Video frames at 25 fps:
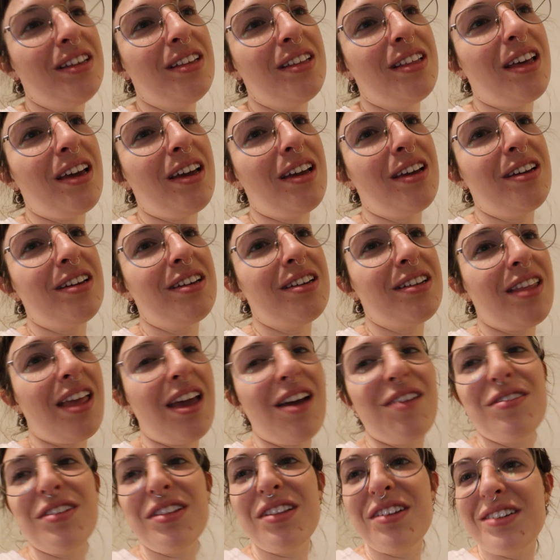like
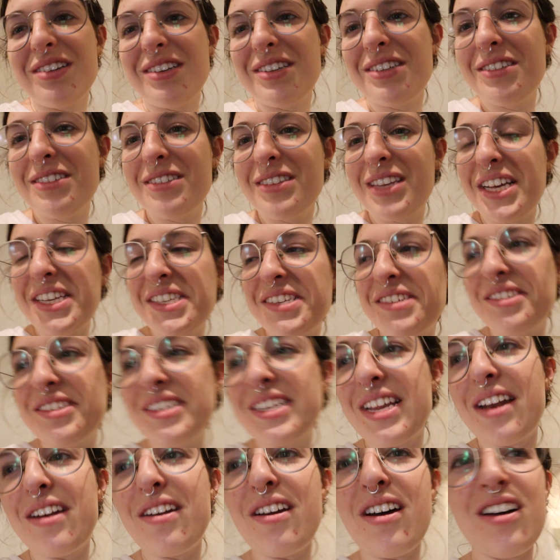have a nice little
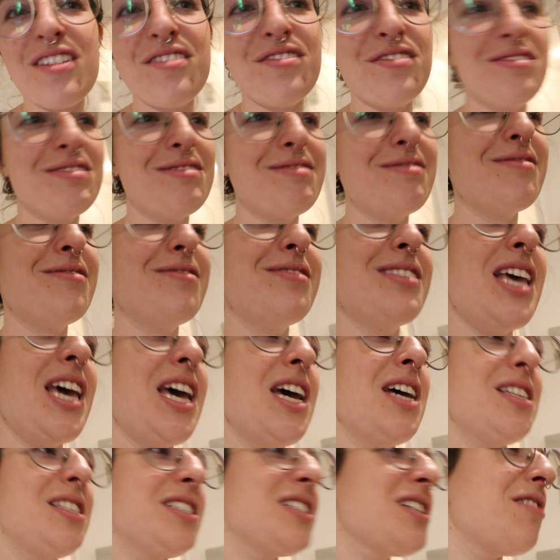send off
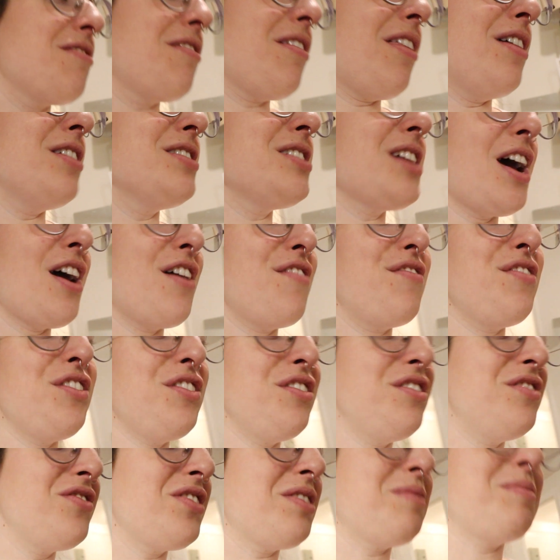to go with our Thai
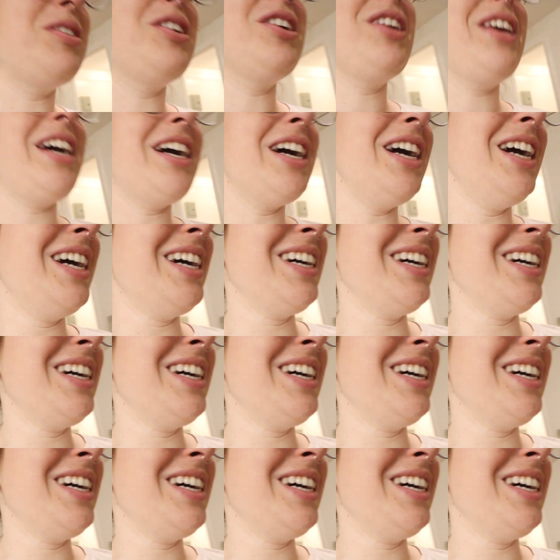food from earlier.